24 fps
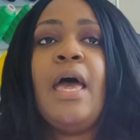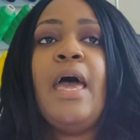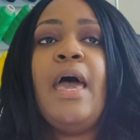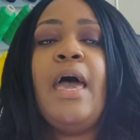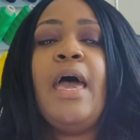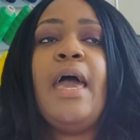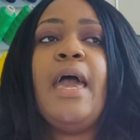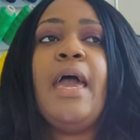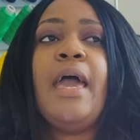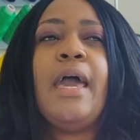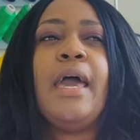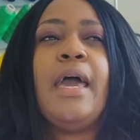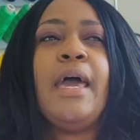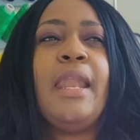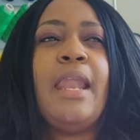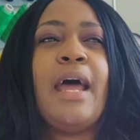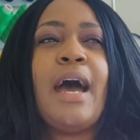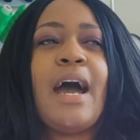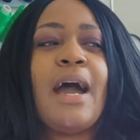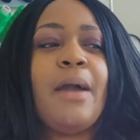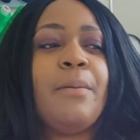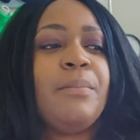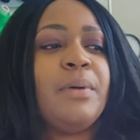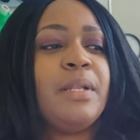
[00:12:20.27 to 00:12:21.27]
And
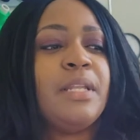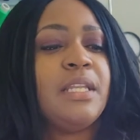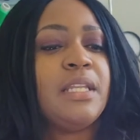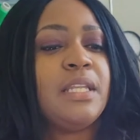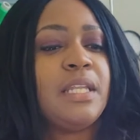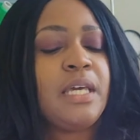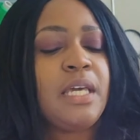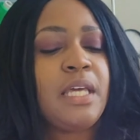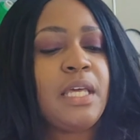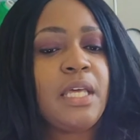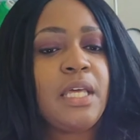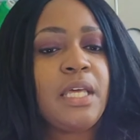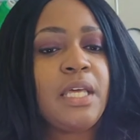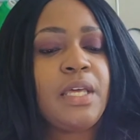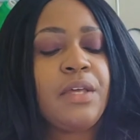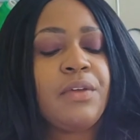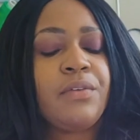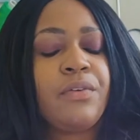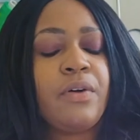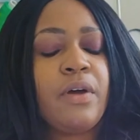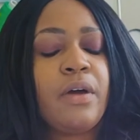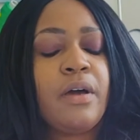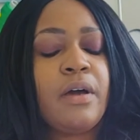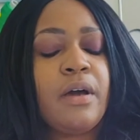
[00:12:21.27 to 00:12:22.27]
I
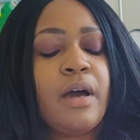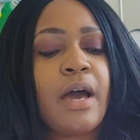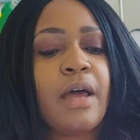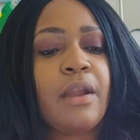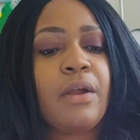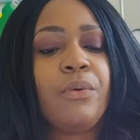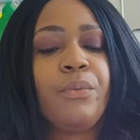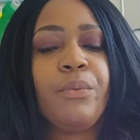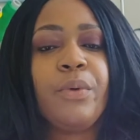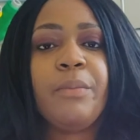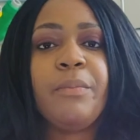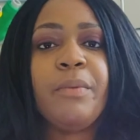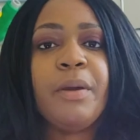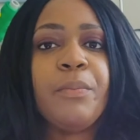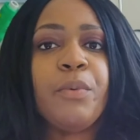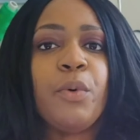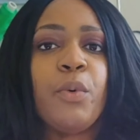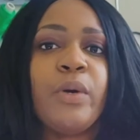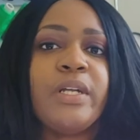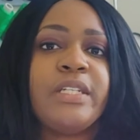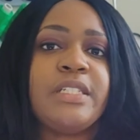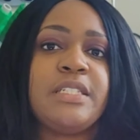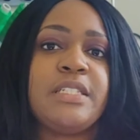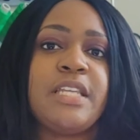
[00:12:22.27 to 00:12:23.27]
believe, I don't remember
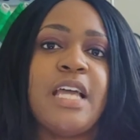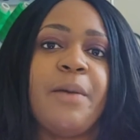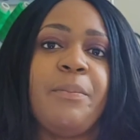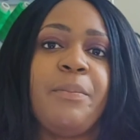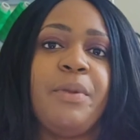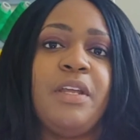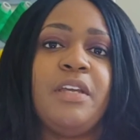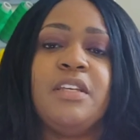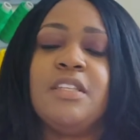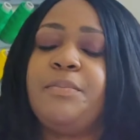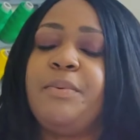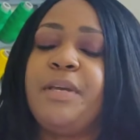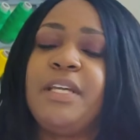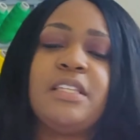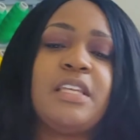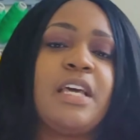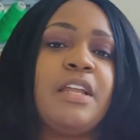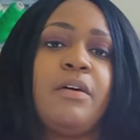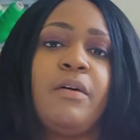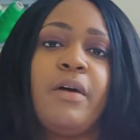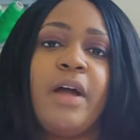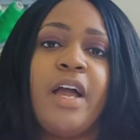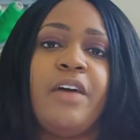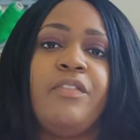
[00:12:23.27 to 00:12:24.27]
what step it is because I
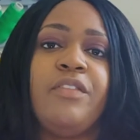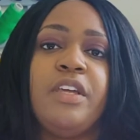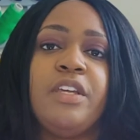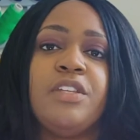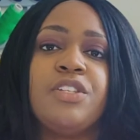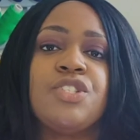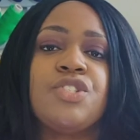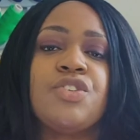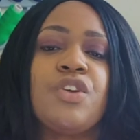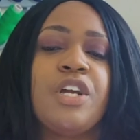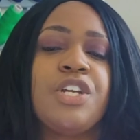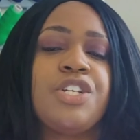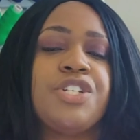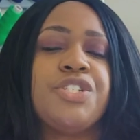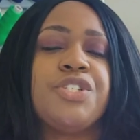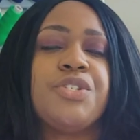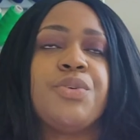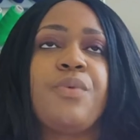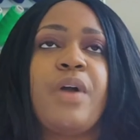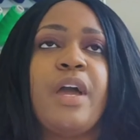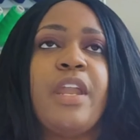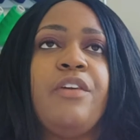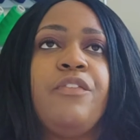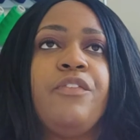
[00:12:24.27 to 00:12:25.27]
don't have the instructions
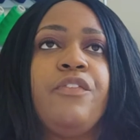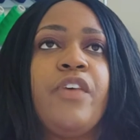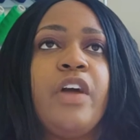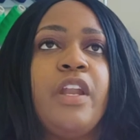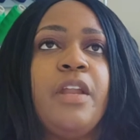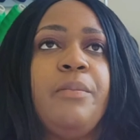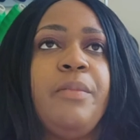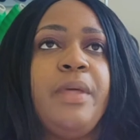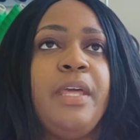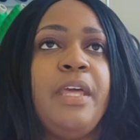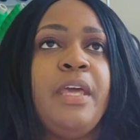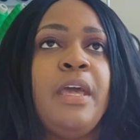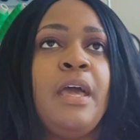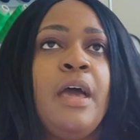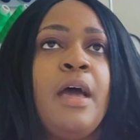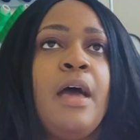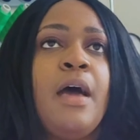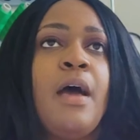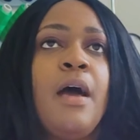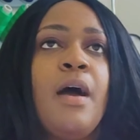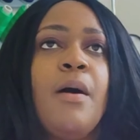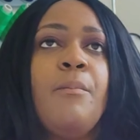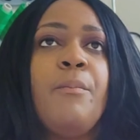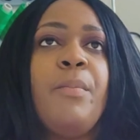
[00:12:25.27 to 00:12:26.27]
right in front of me,
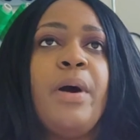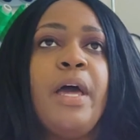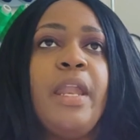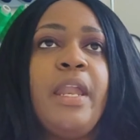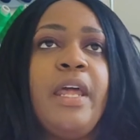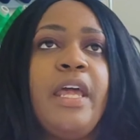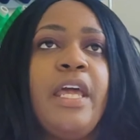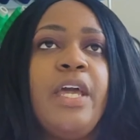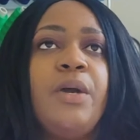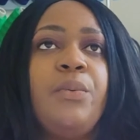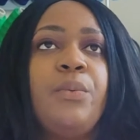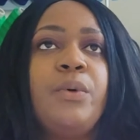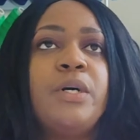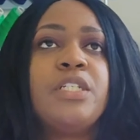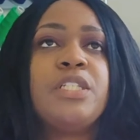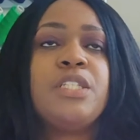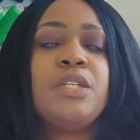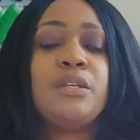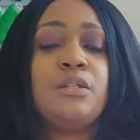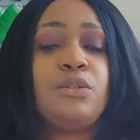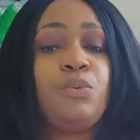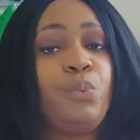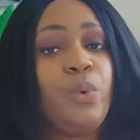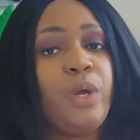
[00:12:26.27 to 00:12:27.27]
but it
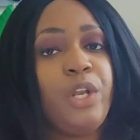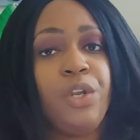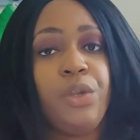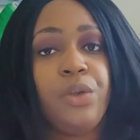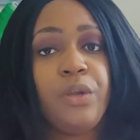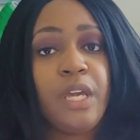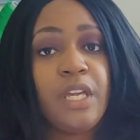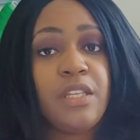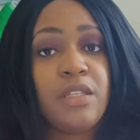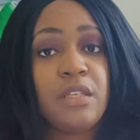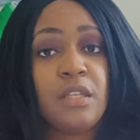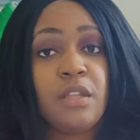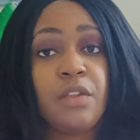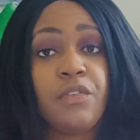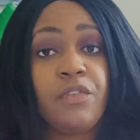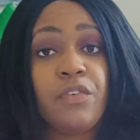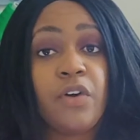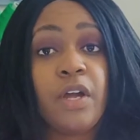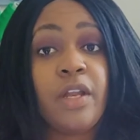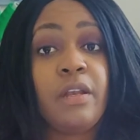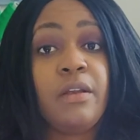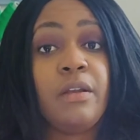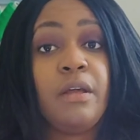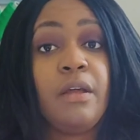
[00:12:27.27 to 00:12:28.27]
was when you get to the
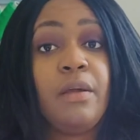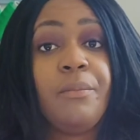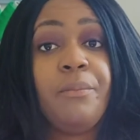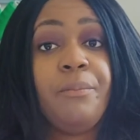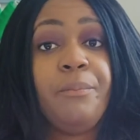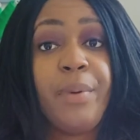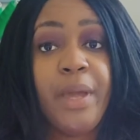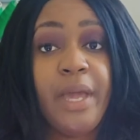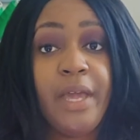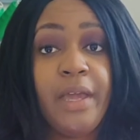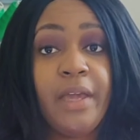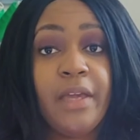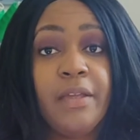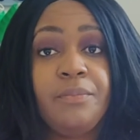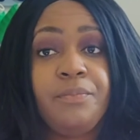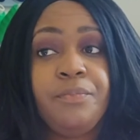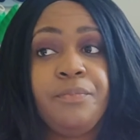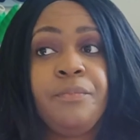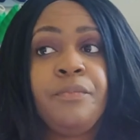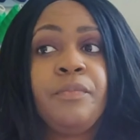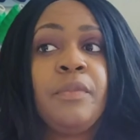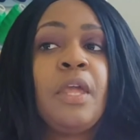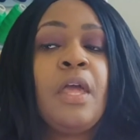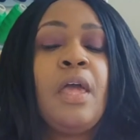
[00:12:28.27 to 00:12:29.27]
front band.
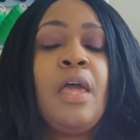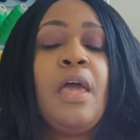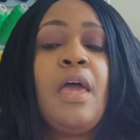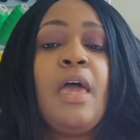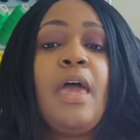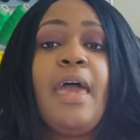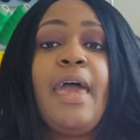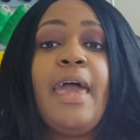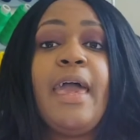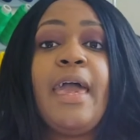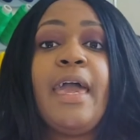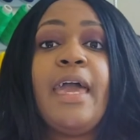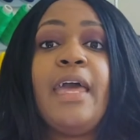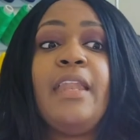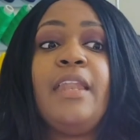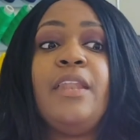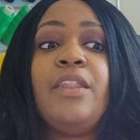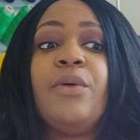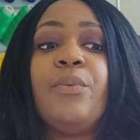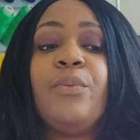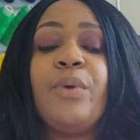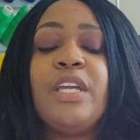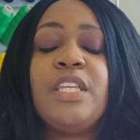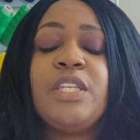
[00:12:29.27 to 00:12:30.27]
And
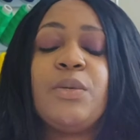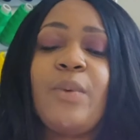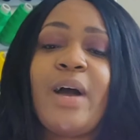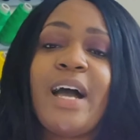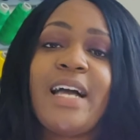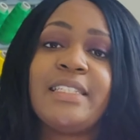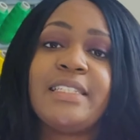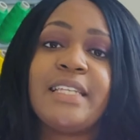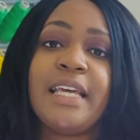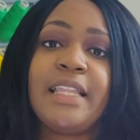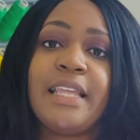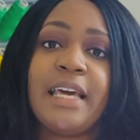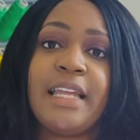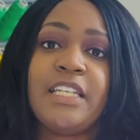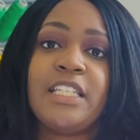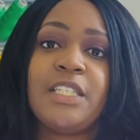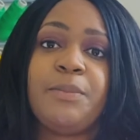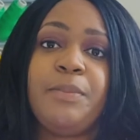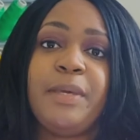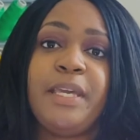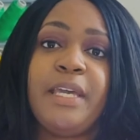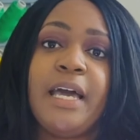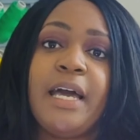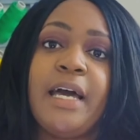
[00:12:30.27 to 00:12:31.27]
the reason why I say that is
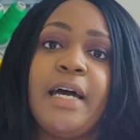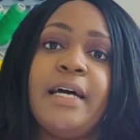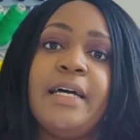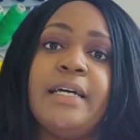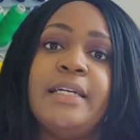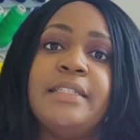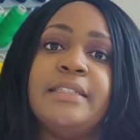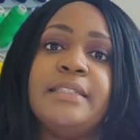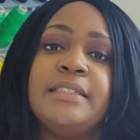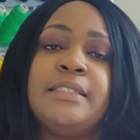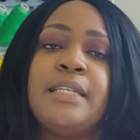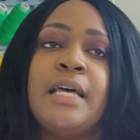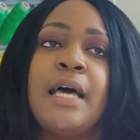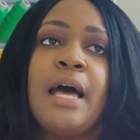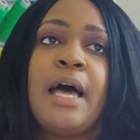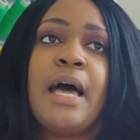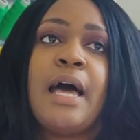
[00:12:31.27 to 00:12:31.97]
because